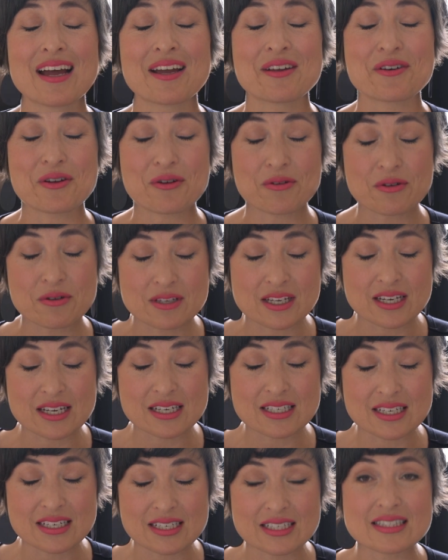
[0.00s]
I know you take
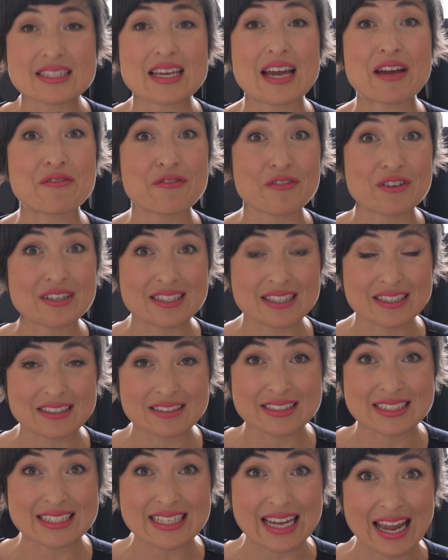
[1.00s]
attendance every
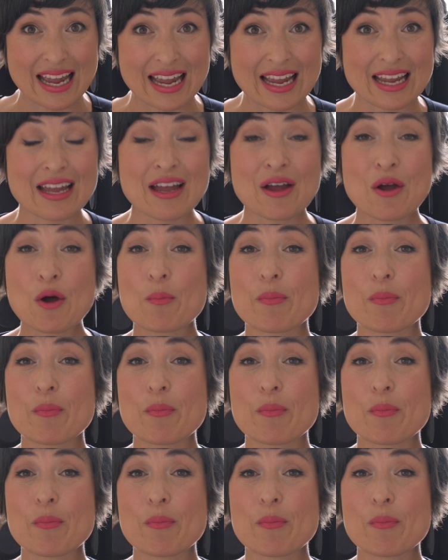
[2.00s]
single day,